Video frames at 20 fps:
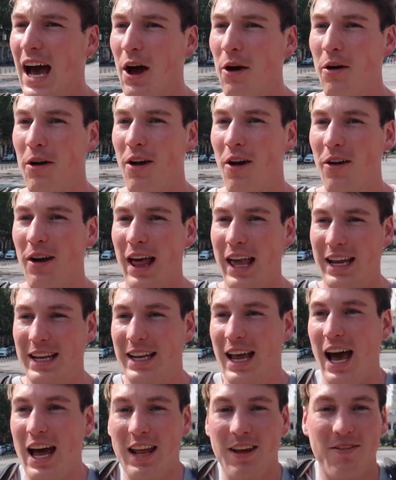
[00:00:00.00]
I don't know, like
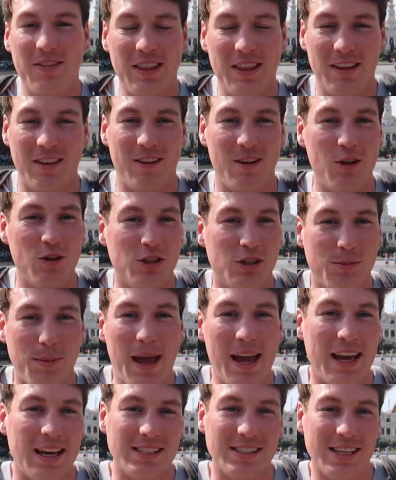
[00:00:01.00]
not even this huge
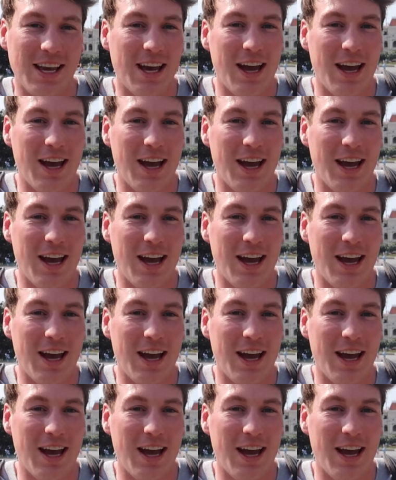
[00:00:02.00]
space.